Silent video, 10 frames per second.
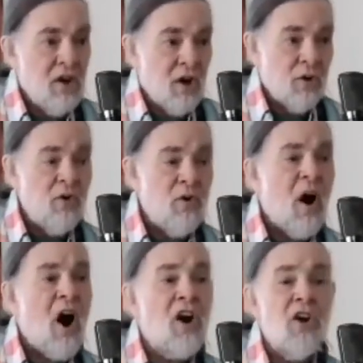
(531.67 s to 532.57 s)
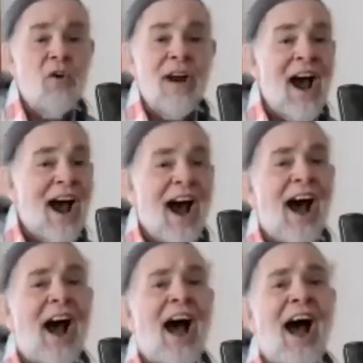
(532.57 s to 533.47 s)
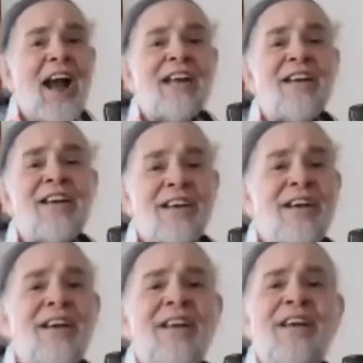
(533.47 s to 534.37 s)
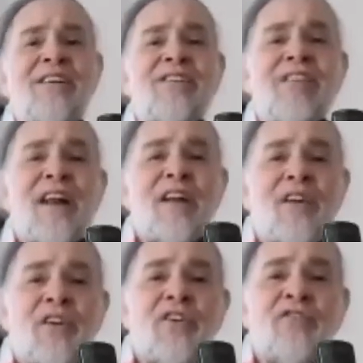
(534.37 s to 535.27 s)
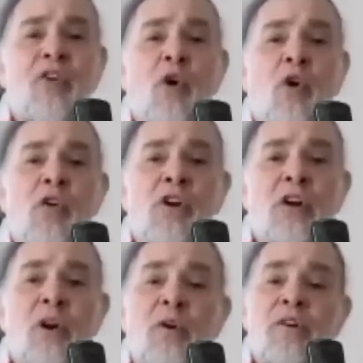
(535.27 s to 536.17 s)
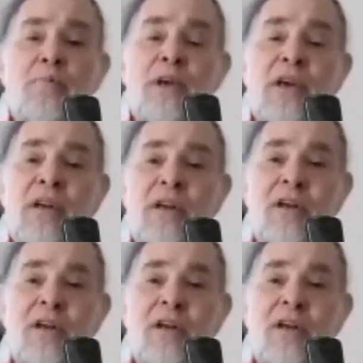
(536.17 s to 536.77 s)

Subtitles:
Who are you and I to kid? It settles for the lowest bid.